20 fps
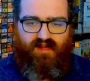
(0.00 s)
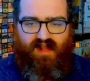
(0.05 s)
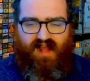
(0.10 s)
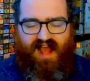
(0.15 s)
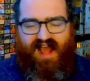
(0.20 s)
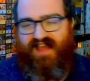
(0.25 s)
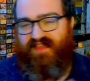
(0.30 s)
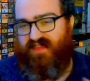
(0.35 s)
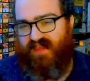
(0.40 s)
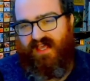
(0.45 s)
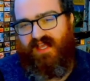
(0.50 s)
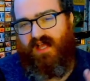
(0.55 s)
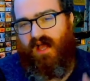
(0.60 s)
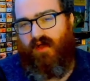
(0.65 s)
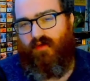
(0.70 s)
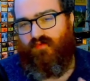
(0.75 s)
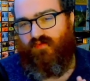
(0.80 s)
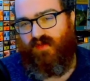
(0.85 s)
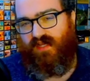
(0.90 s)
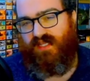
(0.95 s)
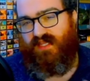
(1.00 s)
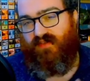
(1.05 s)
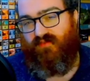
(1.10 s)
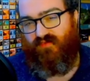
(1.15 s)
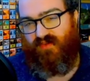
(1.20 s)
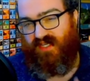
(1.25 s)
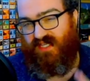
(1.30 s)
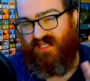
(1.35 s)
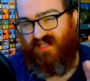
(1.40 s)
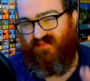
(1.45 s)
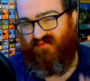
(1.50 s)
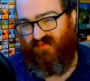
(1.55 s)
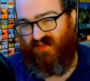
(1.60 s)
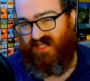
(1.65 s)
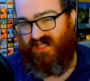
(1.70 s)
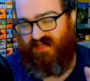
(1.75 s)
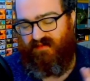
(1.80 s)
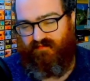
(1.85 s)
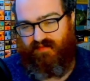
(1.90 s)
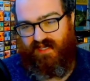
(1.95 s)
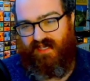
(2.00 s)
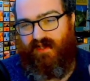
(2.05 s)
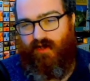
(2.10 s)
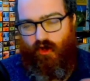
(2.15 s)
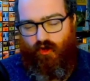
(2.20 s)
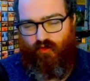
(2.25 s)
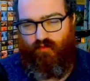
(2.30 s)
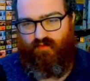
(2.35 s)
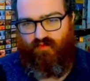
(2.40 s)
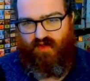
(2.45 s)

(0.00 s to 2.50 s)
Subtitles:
I think, a really, really, really big home